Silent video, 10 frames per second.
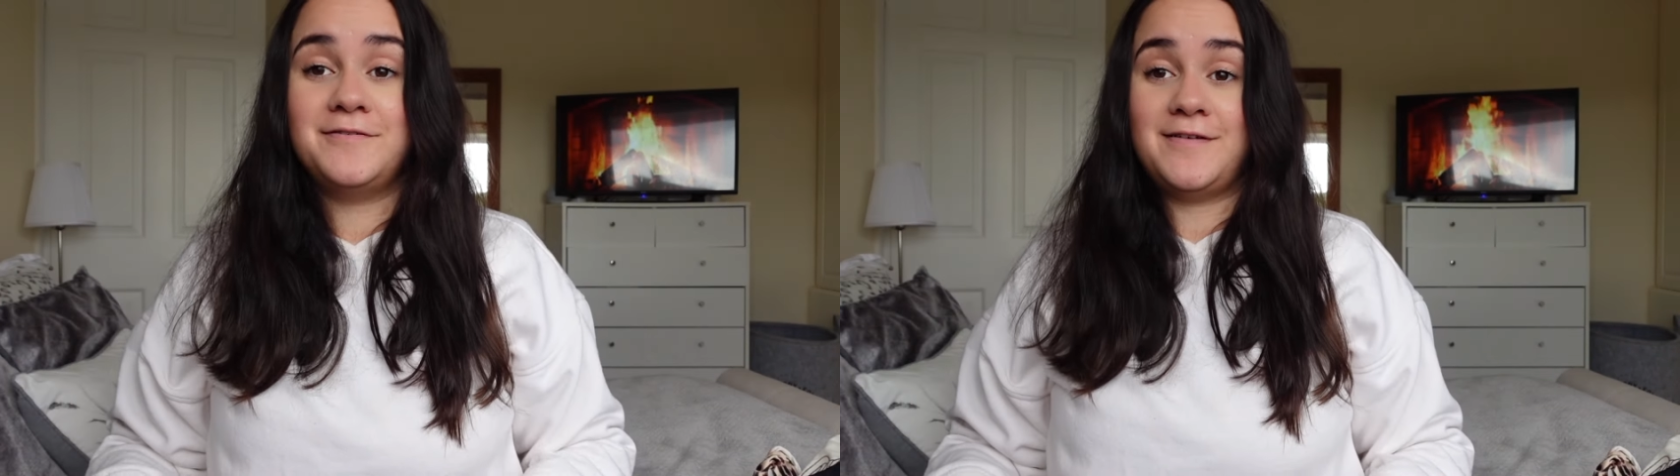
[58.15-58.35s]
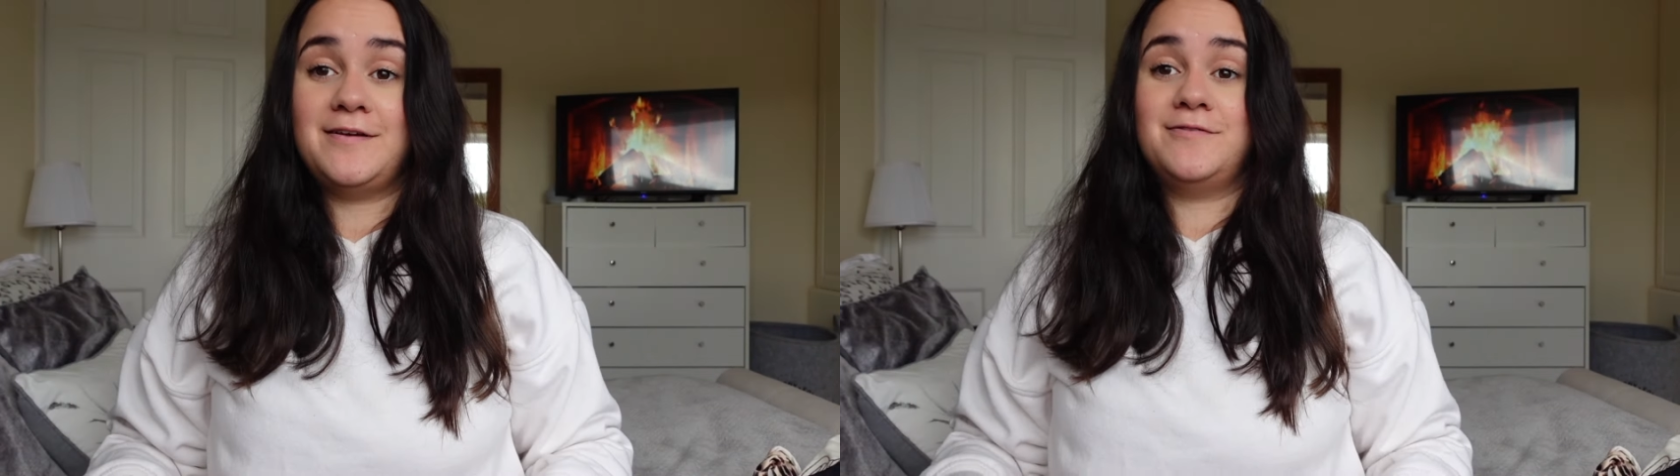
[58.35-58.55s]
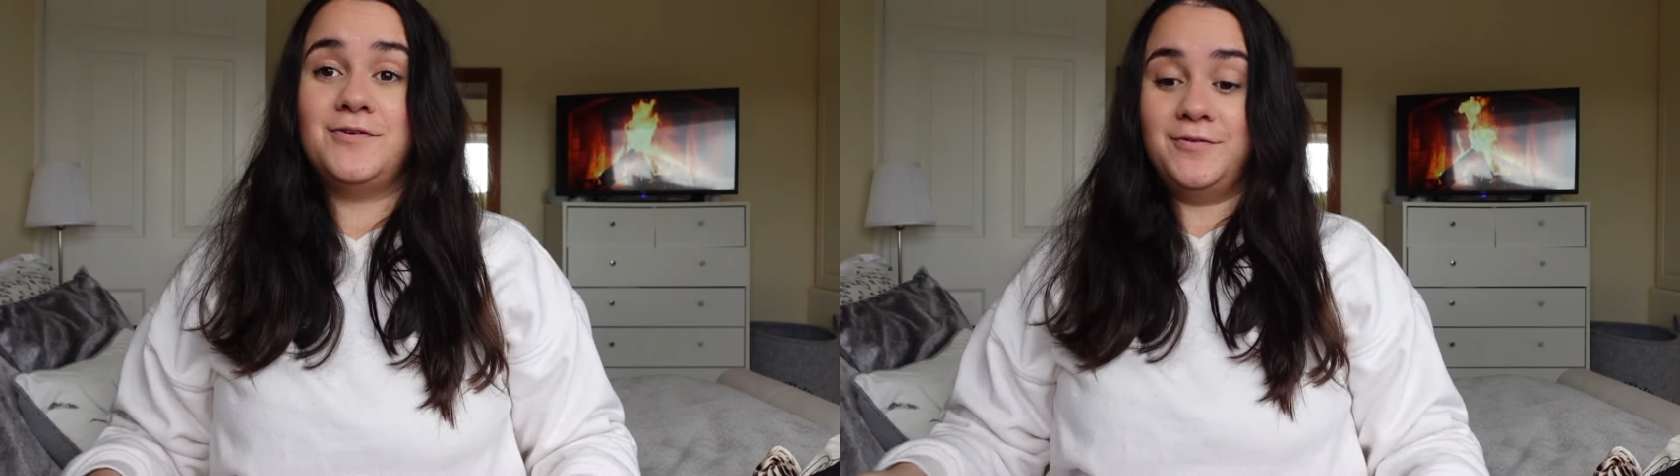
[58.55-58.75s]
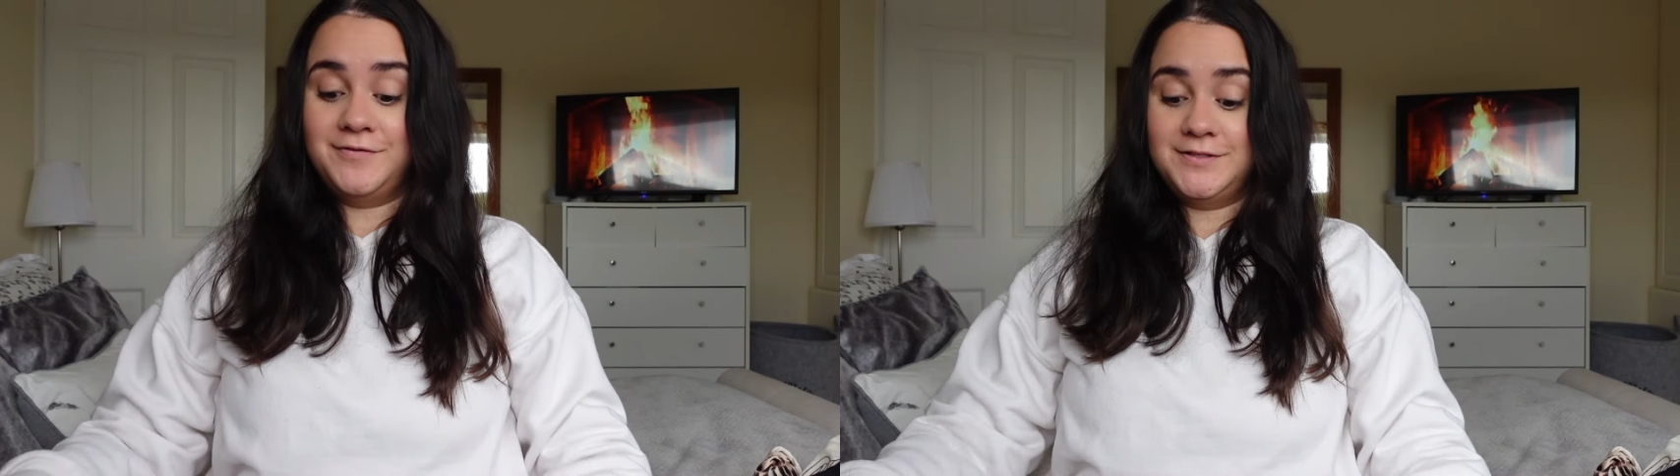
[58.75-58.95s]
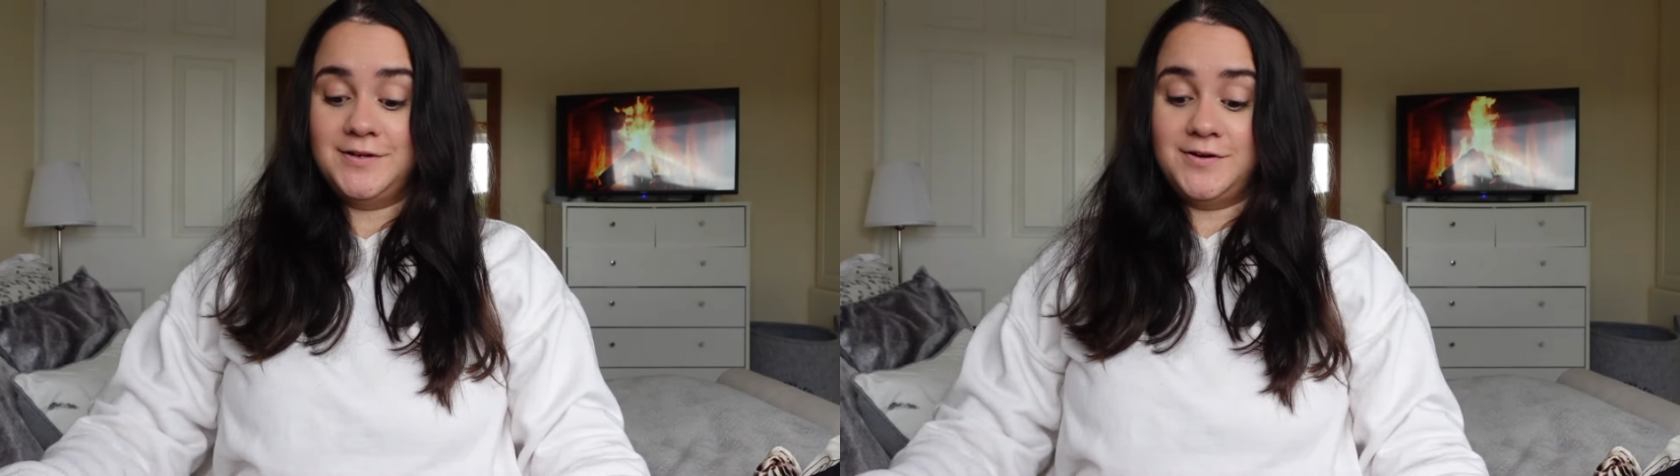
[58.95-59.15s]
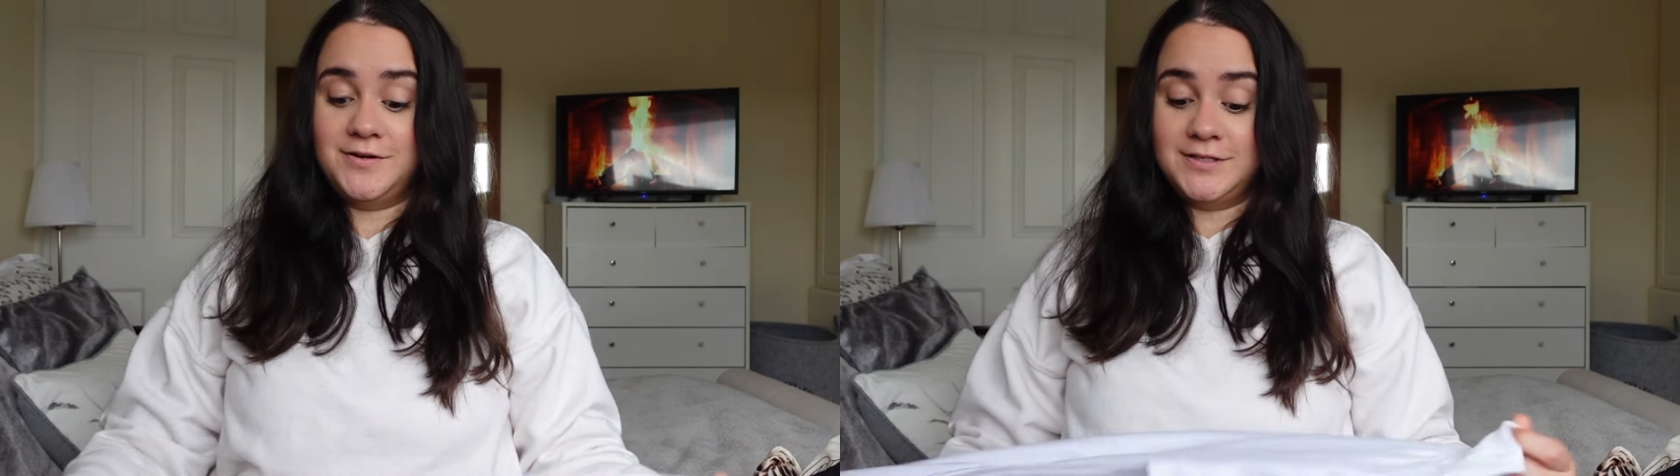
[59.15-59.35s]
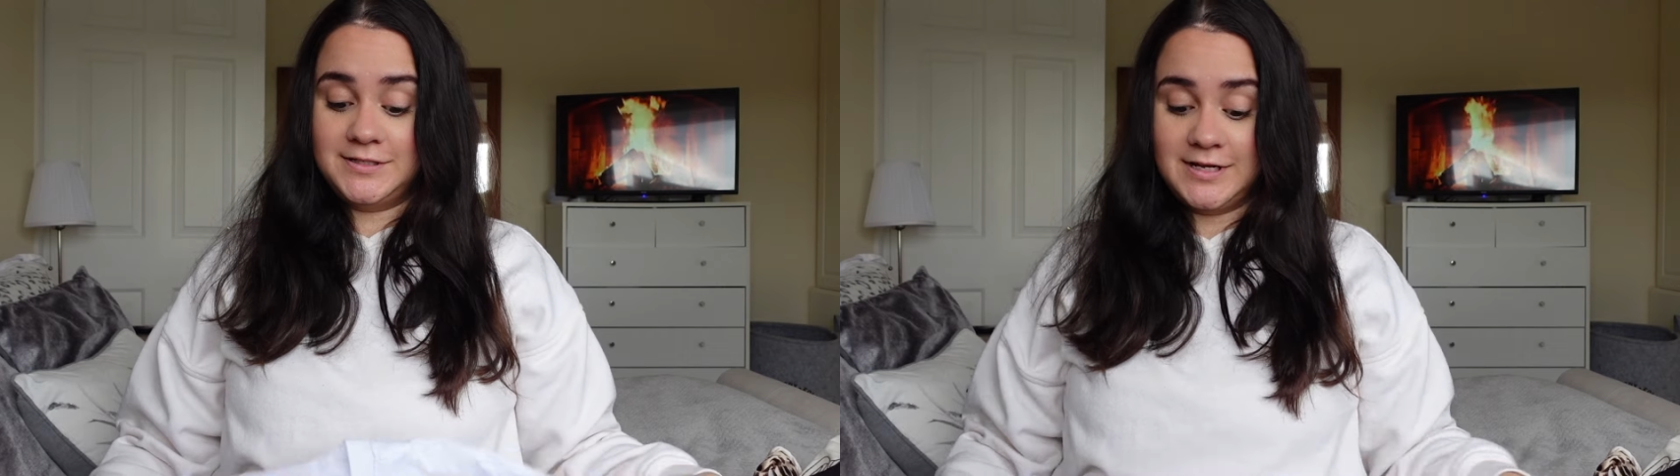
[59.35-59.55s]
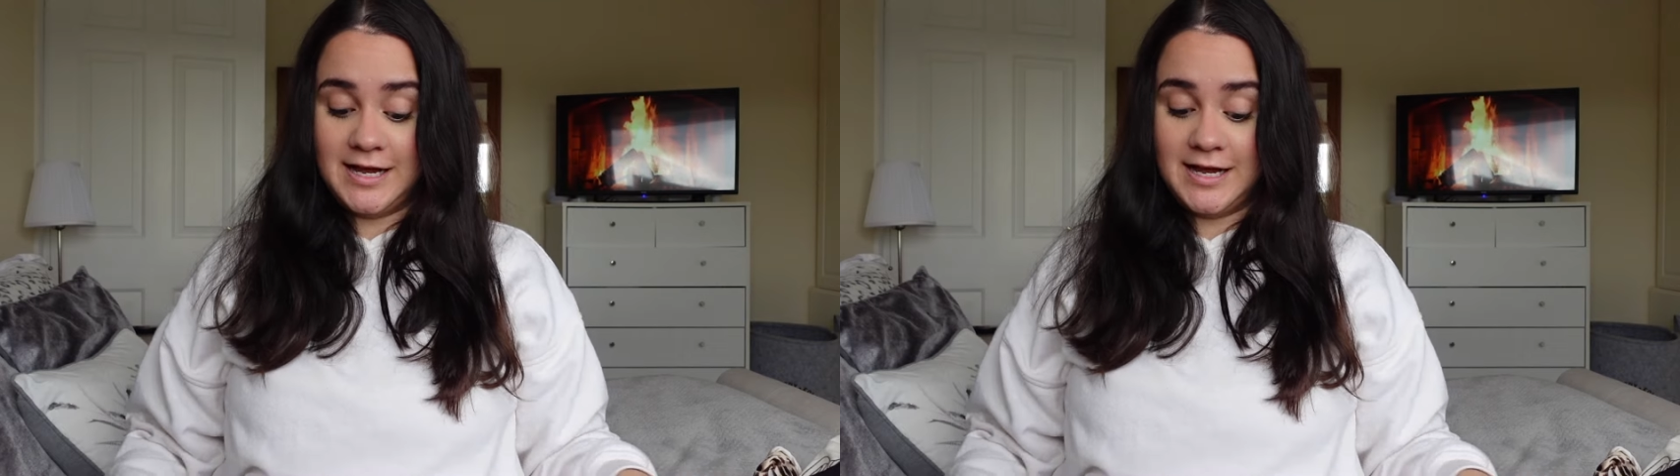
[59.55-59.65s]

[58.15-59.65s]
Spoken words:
very oversized.